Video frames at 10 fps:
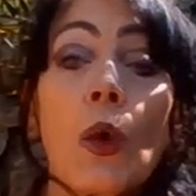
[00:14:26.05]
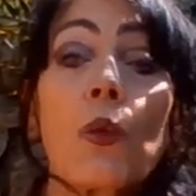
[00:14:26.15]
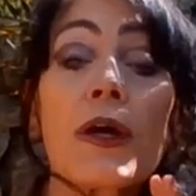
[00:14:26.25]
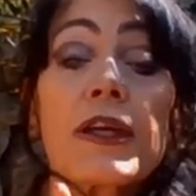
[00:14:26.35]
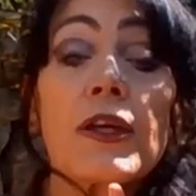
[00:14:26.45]

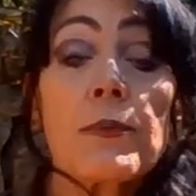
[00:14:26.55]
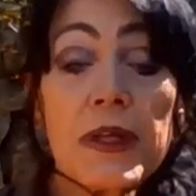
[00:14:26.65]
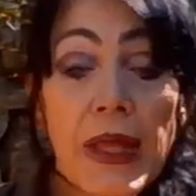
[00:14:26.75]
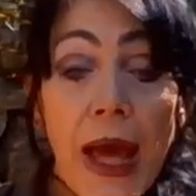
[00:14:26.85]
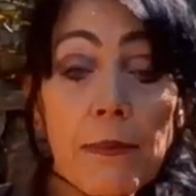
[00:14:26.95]
where you're a
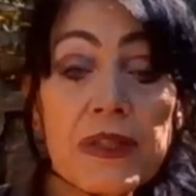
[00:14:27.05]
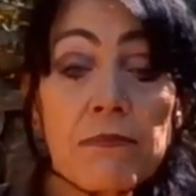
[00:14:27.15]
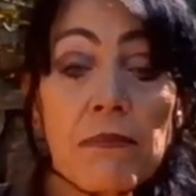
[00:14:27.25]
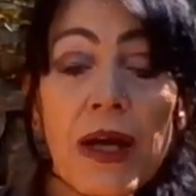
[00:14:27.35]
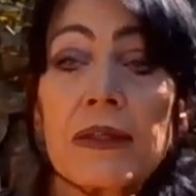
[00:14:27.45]
bit
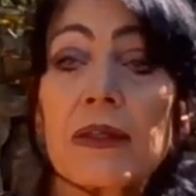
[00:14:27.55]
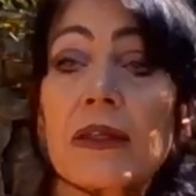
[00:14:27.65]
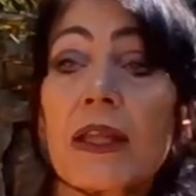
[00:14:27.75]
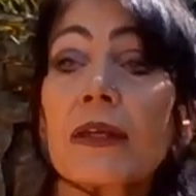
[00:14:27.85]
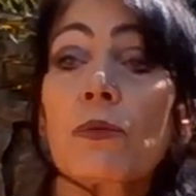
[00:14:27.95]

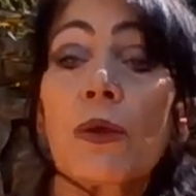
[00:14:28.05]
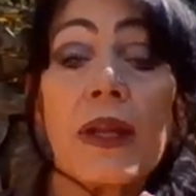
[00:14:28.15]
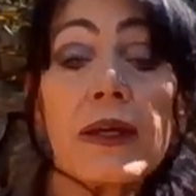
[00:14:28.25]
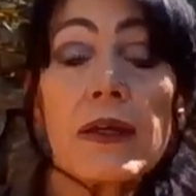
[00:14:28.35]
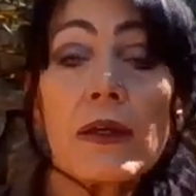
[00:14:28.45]
absent-minded, like
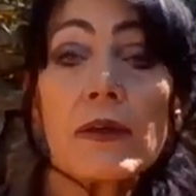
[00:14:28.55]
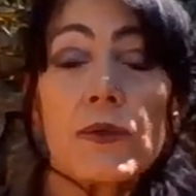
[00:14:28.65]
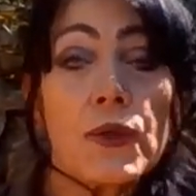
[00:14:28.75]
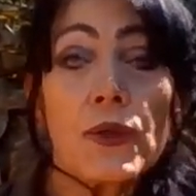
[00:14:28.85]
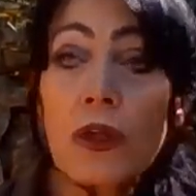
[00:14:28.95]
when I
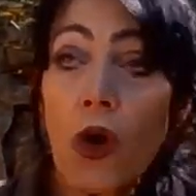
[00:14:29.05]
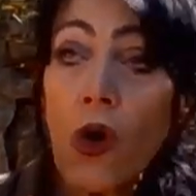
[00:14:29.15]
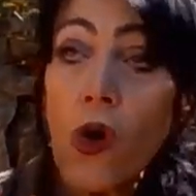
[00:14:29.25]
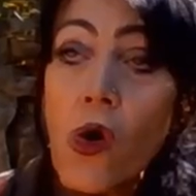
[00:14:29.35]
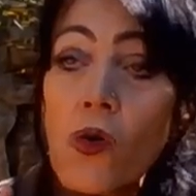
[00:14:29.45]
do
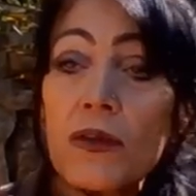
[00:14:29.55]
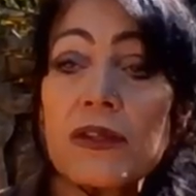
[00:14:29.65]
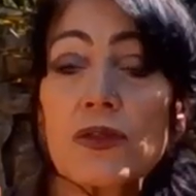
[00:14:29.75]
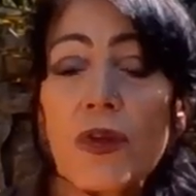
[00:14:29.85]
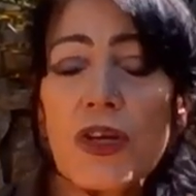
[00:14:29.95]
long
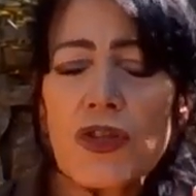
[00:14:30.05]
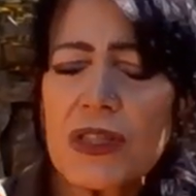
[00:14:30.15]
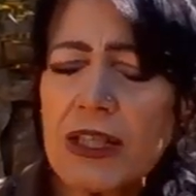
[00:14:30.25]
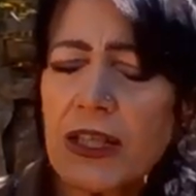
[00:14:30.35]
stretches,